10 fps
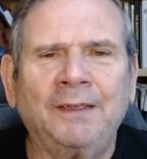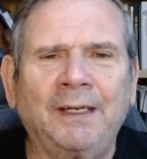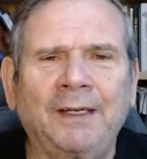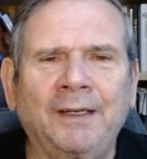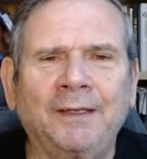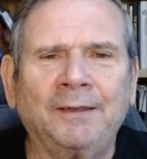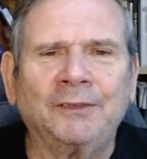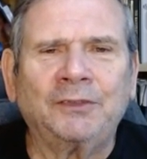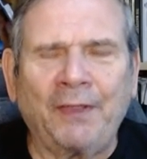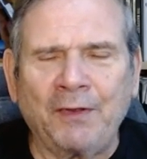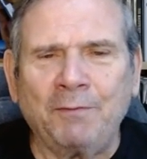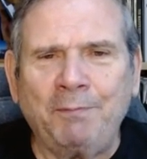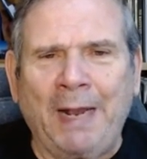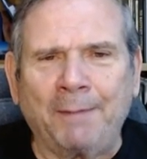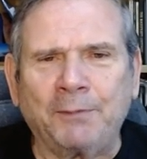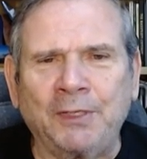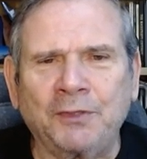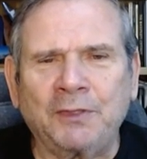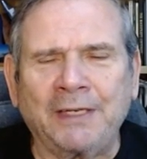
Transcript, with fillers: Uh, Southern Baptists,